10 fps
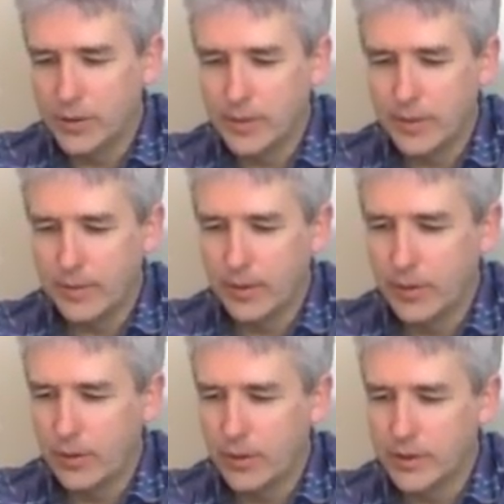Put the motor
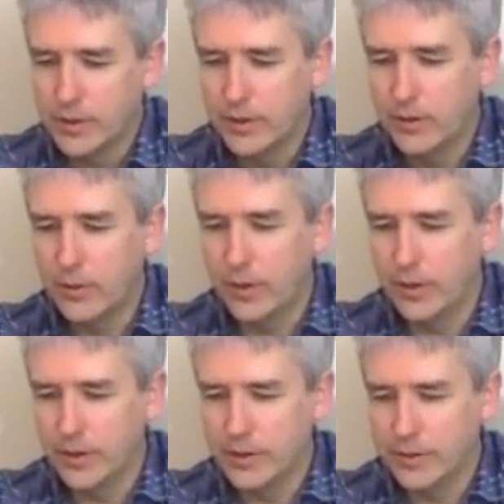coils on the
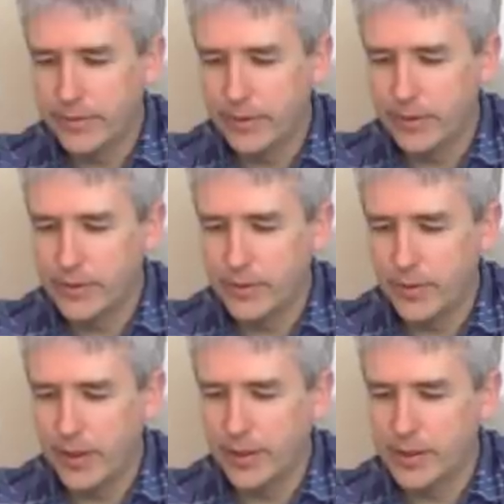corners for those who want
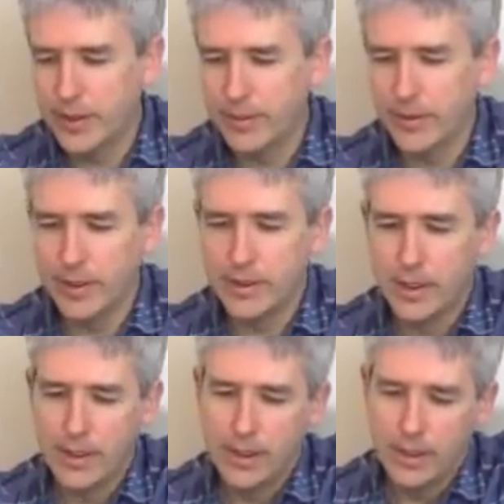to assemble these,
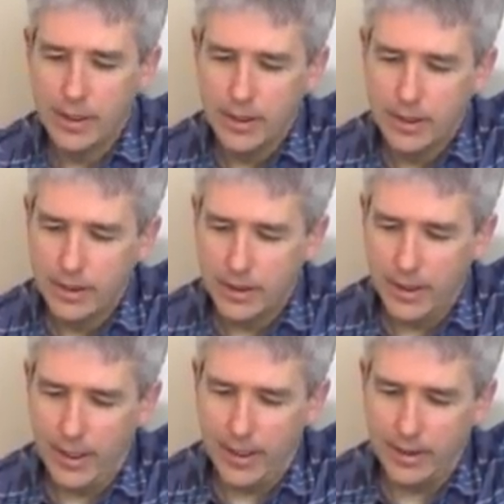
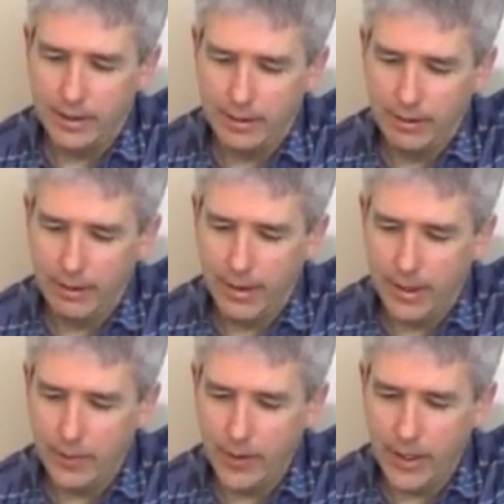and
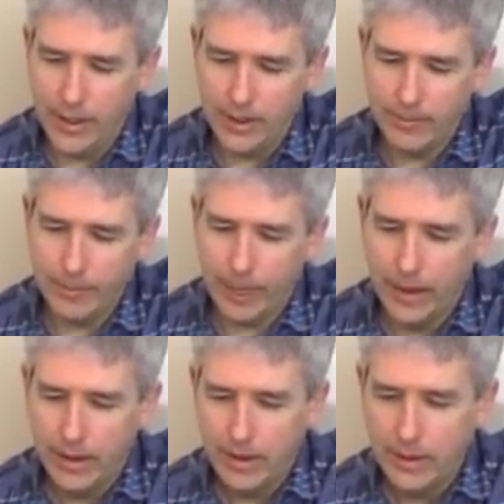that way
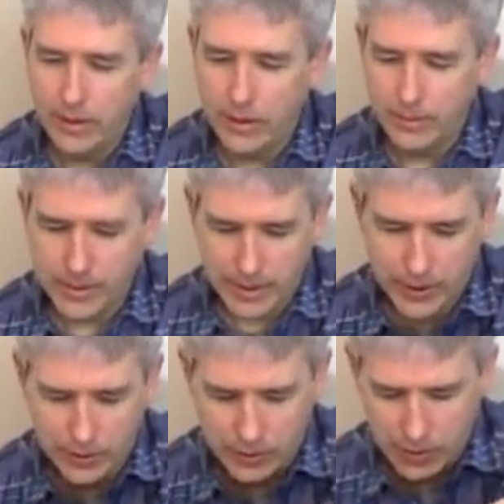you can
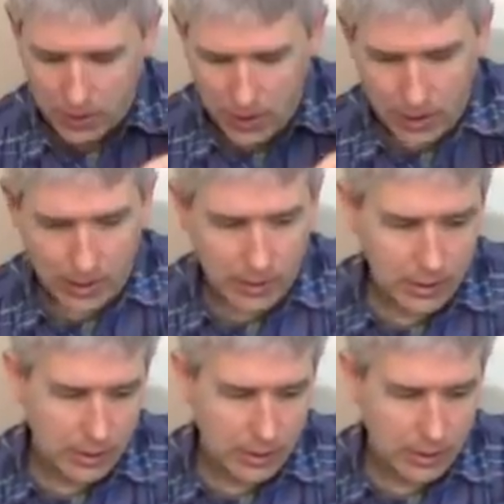position the hull